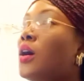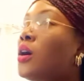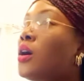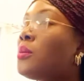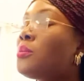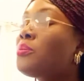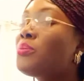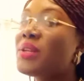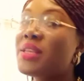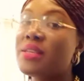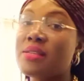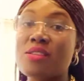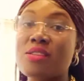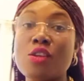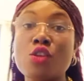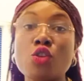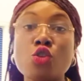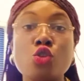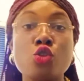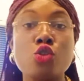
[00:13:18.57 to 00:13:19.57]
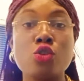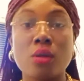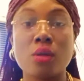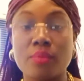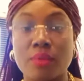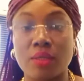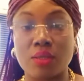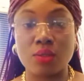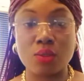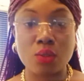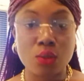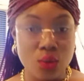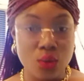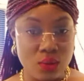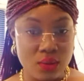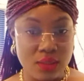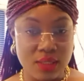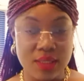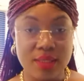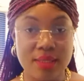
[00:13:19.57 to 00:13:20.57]
please stop
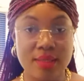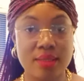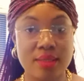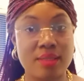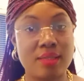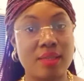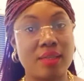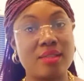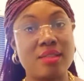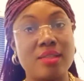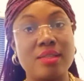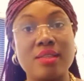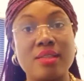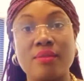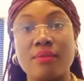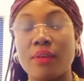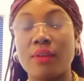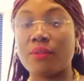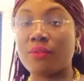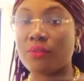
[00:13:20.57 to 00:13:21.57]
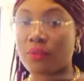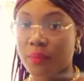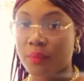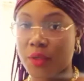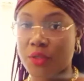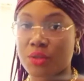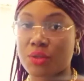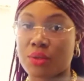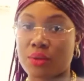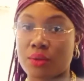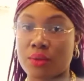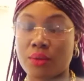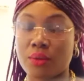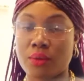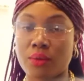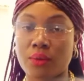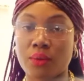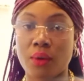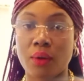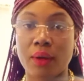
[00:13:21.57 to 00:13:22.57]
disclosing sensitive information
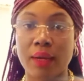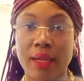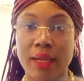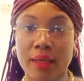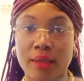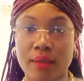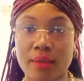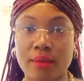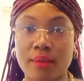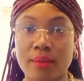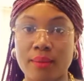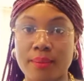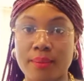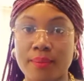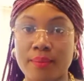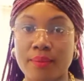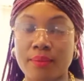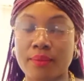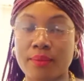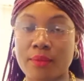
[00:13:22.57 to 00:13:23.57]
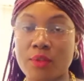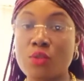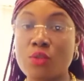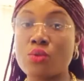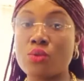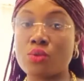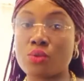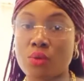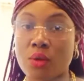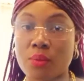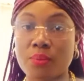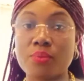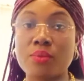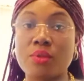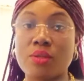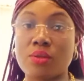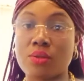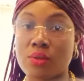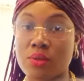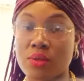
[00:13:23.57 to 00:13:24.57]
online. Stop
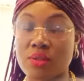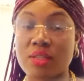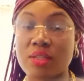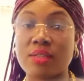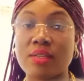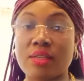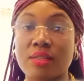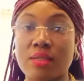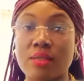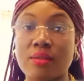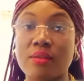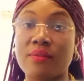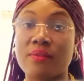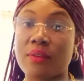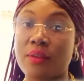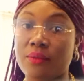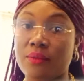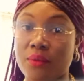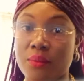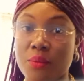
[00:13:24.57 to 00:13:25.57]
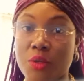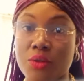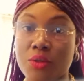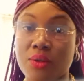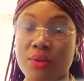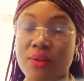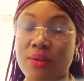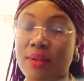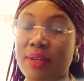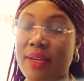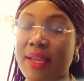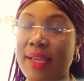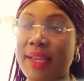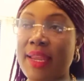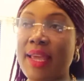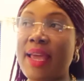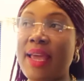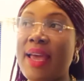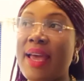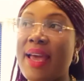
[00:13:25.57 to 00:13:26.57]
disclosing sensitive information
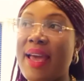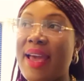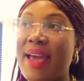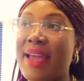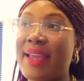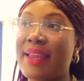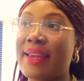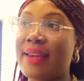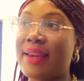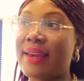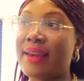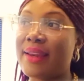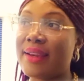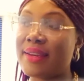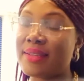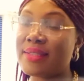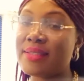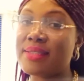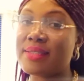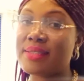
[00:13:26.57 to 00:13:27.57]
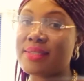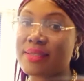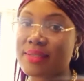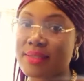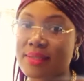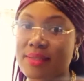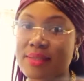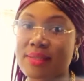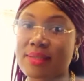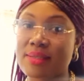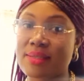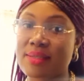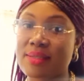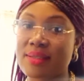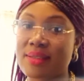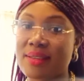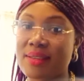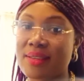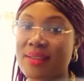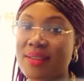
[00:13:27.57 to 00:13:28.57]
online. I learned this
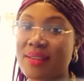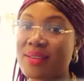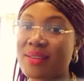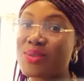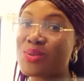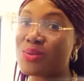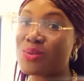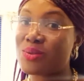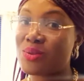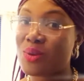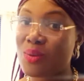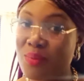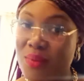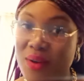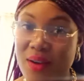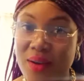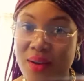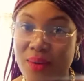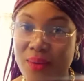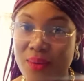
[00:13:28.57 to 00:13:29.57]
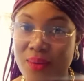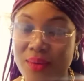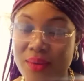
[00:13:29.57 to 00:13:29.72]
somehow